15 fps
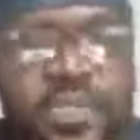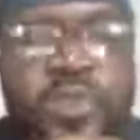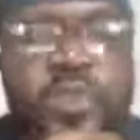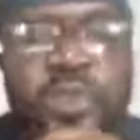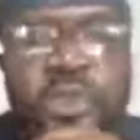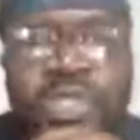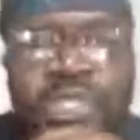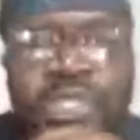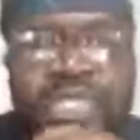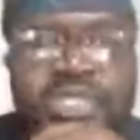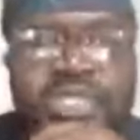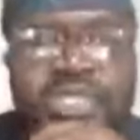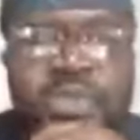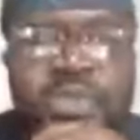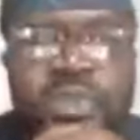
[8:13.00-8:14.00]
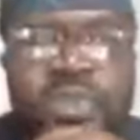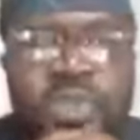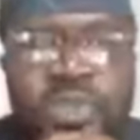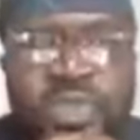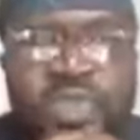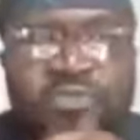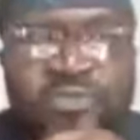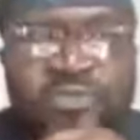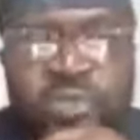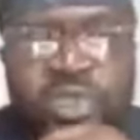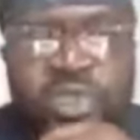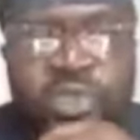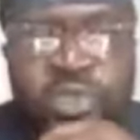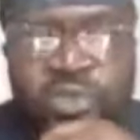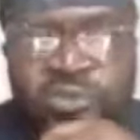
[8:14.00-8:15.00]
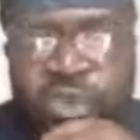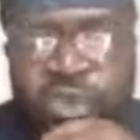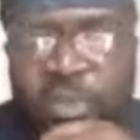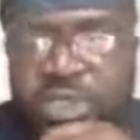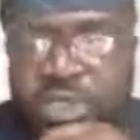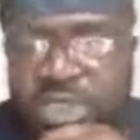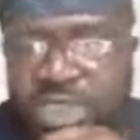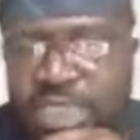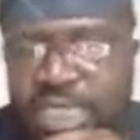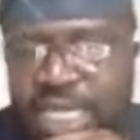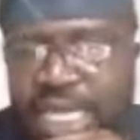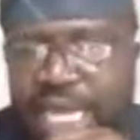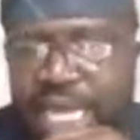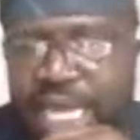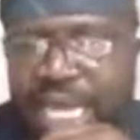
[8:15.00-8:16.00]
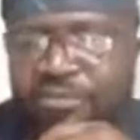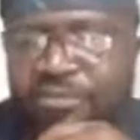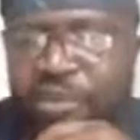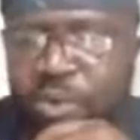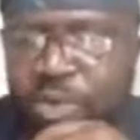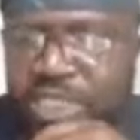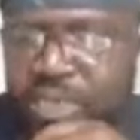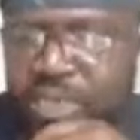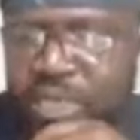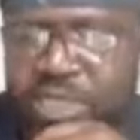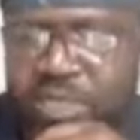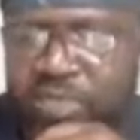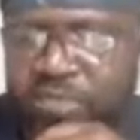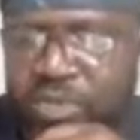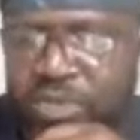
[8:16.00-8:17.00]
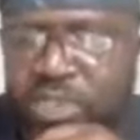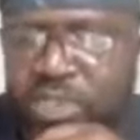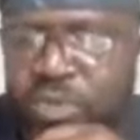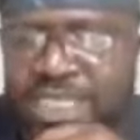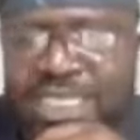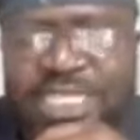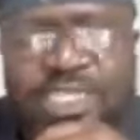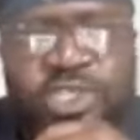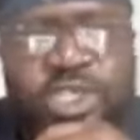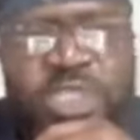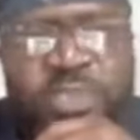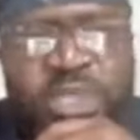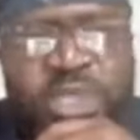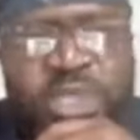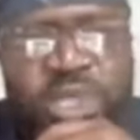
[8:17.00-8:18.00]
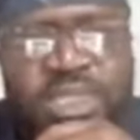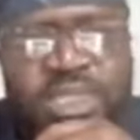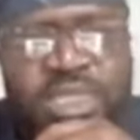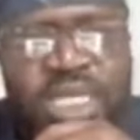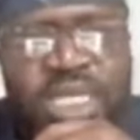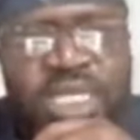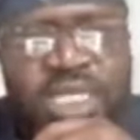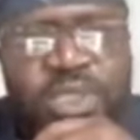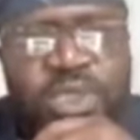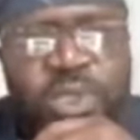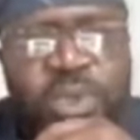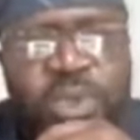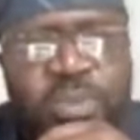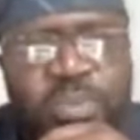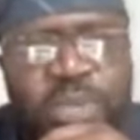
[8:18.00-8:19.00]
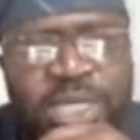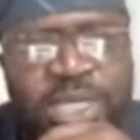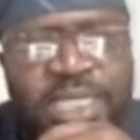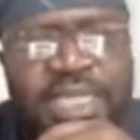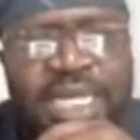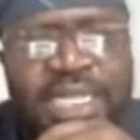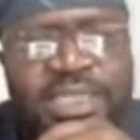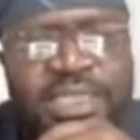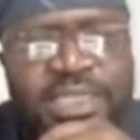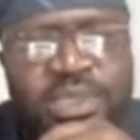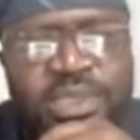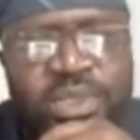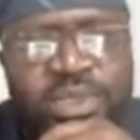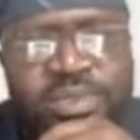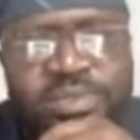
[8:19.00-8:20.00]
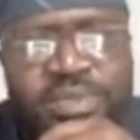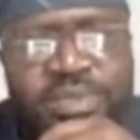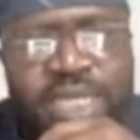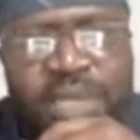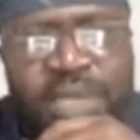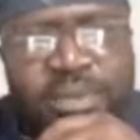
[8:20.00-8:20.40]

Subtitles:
there, to create food opportunity. And for waste management, for us, we see just beyond, burning and